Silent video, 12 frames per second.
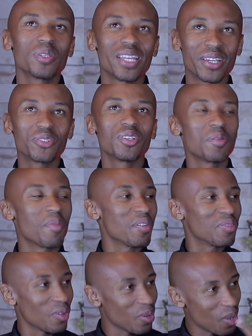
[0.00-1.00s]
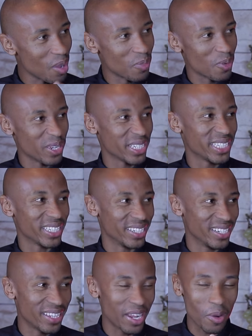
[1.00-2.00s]
was actually my follow-up
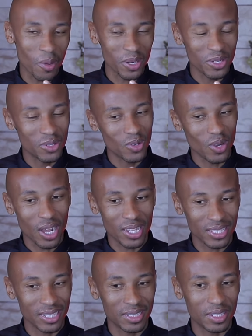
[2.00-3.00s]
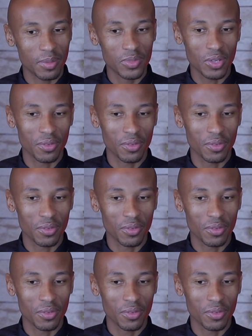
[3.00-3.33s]
question that I wanted to ask in terms